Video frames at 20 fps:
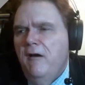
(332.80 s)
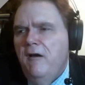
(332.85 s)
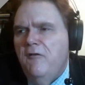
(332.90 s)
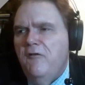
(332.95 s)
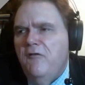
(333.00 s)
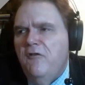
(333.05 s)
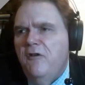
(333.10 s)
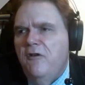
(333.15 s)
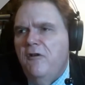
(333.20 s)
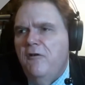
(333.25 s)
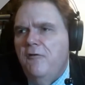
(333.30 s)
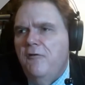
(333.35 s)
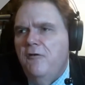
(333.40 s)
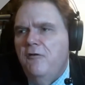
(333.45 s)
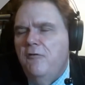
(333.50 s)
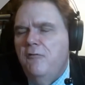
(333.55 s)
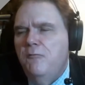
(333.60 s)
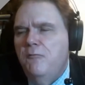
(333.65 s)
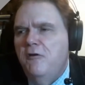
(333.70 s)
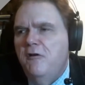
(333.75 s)
till
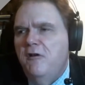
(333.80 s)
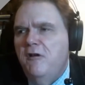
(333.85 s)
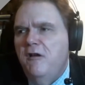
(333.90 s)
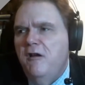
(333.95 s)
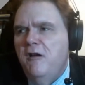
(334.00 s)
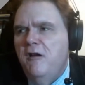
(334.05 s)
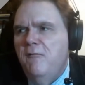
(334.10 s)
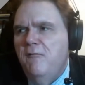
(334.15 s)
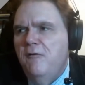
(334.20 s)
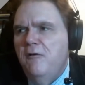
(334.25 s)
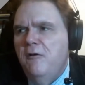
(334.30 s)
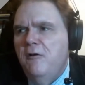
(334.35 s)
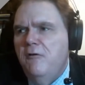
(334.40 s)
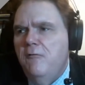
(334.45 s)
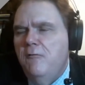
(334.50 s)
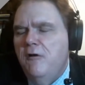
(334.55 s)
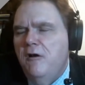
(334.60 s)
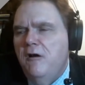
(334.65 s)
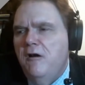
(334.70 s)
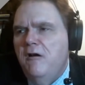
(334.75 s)
the
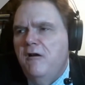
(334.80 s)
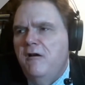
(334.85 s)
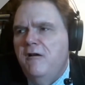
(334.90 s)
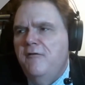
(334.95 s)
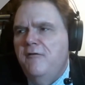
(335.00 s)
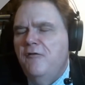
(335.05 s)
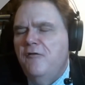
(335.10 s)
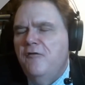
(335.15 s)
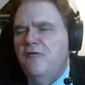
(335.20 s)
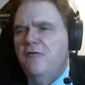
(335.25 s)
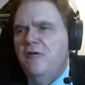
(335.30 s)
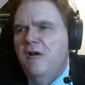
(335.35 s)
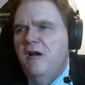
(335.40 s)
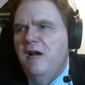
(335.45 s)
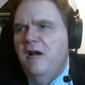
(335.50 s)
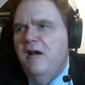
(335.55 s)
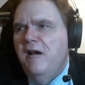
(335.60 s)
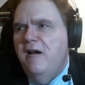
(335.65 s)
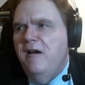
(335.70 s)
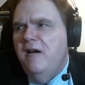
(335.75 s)
river runs
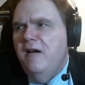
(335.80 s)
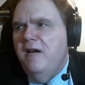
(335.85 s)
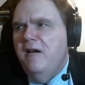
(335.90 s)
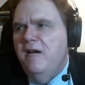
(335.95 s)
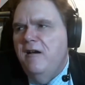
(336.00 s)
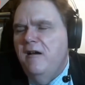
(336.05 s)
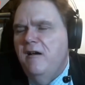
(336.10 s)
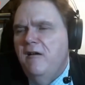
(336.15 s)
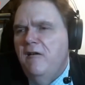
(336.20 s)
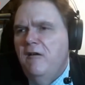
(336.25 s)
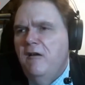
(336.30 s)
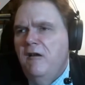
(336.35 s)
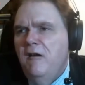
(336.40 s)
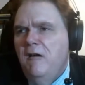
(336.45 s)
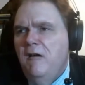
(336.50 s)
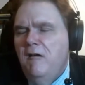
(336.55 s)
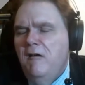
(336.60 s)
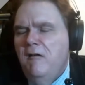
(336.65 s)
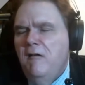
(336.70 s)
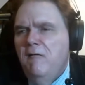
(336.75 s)
dry.
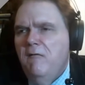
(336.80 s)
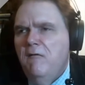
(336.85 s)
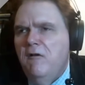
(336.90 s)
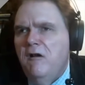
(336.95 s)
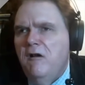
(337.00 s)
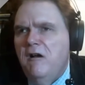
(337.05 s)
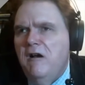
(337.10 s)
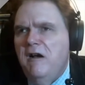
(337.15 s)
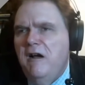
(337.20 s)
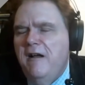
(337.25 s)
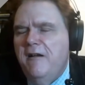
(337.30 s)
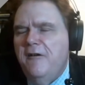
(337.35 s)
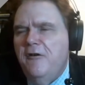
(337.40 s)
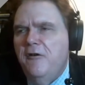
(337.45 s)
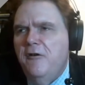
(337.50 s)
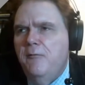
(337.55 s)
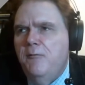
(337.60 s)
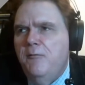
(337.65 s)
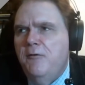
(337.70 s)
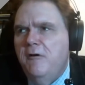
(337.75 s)
Like
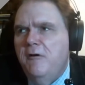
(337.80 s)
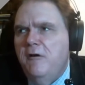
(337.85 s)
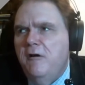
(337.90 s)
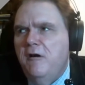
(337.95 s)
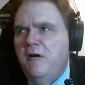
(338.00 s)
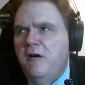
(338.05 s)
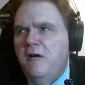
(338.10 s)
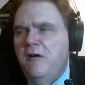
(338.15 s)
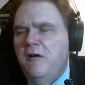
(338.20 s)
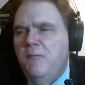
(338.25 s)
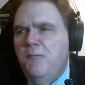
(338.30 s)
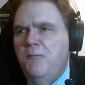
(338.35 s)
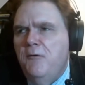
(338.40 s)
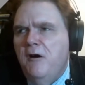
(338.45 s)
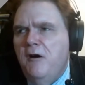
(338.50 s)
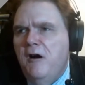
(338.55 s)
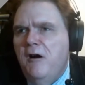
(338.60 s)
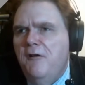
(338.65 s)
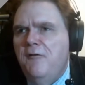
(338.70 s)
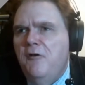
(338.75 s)
a bird
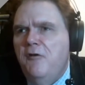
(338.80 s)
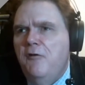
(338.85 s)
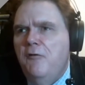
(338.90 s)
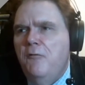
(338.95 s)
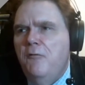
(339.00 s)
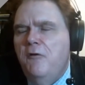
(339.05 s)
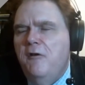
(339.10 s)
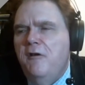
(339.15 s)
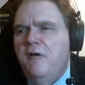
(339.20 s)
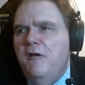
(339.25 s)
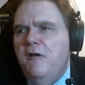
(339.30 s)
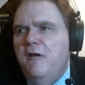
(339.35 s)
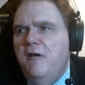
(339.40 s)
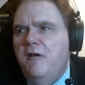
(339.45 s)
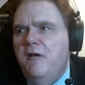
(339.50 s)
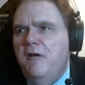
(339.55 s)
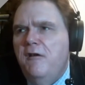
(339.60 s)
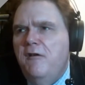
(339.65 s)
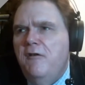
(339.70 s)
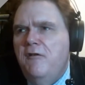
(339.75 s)
upon the
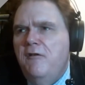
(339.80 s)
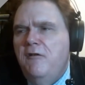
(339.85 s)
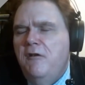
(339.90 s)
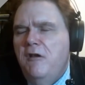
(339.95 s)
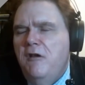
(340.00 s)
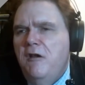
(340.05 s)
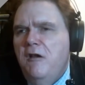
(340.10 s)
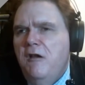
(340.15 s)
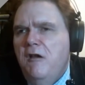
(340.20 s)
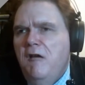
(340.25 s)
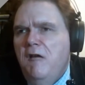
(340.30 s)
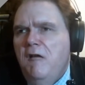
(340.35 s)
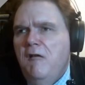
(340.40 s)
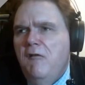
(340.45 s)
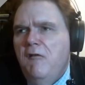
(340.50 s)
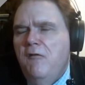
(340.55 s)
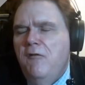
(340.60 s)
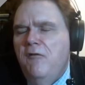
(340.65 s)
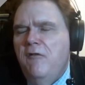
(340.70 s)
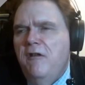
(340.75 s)
wind,
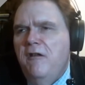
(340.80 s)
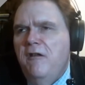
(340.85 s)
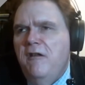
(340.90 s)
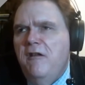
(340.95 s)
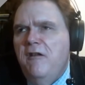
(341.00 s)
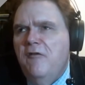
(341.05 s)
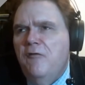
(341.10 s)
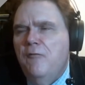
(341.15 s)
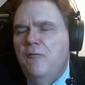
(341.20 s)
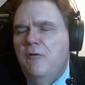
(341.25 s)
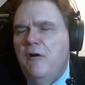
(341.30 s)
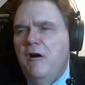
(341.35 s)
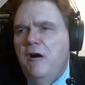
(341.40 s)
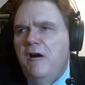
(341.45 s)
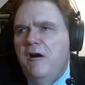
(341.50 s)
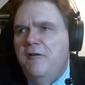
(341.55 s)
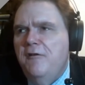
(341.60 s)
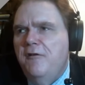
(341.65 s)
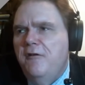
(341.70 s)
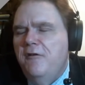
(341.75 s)
these
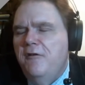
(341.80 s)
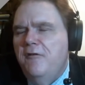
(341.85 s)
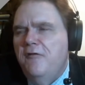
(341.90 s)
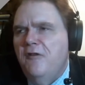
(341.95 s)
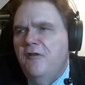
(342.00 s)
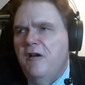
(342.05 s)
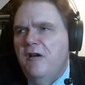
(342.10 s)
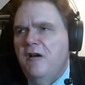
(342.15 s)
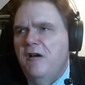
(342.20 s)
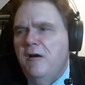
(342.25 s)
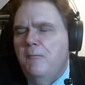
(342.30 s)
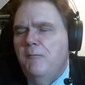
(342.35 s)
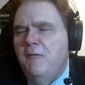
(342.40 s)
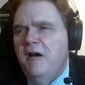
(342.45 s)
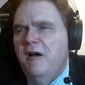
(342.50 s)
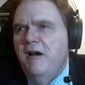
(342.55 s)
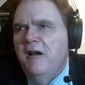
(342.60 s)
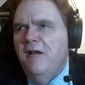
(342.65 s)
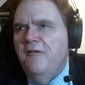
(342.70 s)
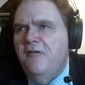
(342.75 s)
waters are
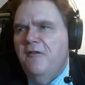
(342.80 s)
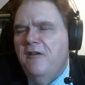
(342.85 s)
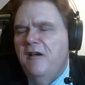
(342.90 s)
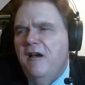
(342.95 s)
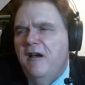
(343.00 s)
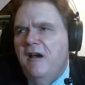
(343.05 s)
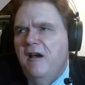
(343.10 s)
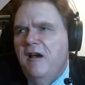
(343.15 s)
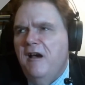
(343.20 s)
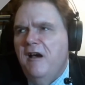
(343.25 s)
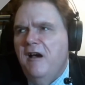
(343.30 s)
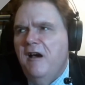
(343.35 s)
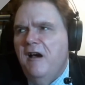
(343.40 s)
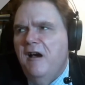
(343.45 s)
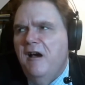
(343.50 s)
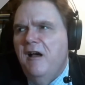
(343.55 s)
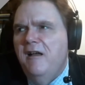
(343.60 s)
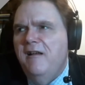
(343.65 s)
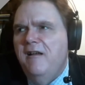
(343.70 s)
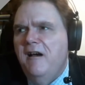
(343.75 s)
my
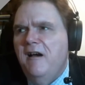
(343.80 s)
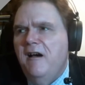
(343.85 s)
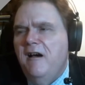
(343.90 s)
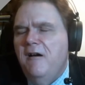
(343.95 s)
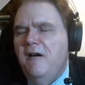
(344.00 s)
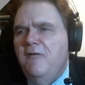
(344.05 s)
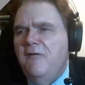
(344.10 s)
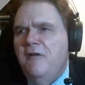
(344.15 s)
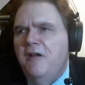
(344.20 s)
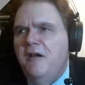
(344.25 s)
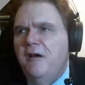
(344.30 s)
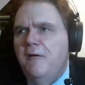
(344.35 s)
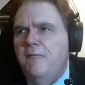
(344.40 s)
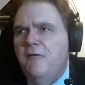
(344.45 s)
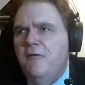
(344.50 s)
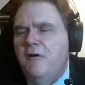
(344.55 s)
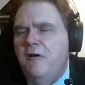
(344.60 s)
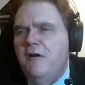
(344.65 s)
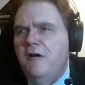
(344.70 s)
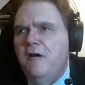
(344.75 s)
sky. I'll
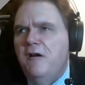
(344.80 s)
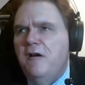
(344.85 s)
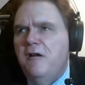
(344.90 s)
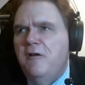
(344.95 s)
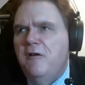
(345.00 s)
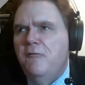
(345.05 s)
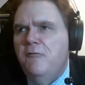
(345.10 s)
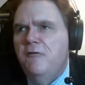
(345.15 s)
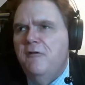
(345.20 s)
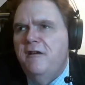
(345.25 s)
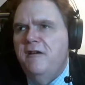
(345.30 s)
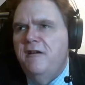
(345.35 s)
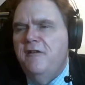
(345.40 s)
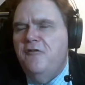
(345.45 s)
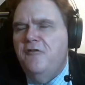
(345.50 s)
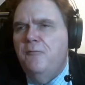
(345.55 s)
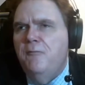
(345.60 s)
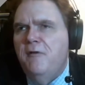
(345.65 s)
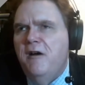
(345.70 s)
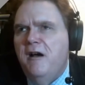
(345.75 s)
never
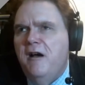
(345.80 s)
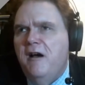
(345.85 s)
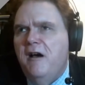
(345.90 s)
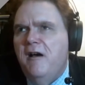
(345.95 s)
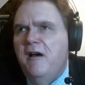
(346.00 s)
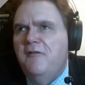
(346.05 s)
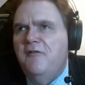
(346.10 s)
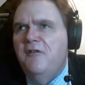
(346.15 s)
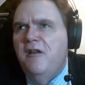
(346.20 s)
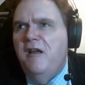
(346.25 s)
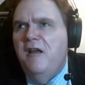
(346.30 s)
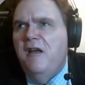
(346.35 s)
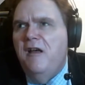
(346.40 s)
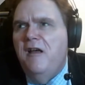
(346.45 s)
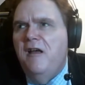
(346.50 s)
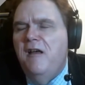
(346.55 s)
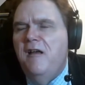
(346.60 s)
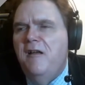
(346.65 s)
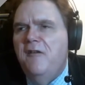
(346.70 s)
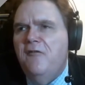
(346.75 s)
reach my
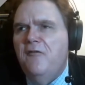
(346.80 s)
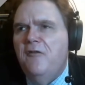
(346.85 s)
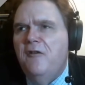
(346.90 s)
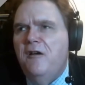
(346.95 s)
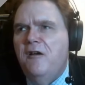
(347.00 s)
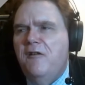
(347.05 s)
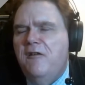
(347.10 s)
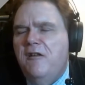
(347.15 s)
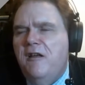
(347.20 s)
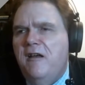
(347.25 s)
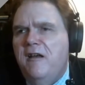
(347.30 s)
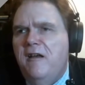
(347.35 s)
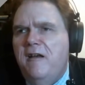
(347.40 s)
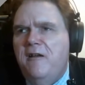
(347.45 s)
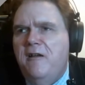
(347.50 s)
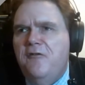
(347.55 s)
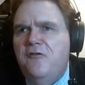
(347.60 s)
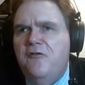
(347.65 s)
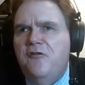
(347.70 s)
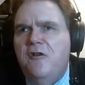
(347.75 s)

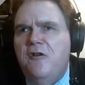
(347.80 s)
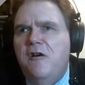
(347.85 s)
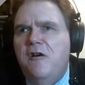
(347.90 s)
destination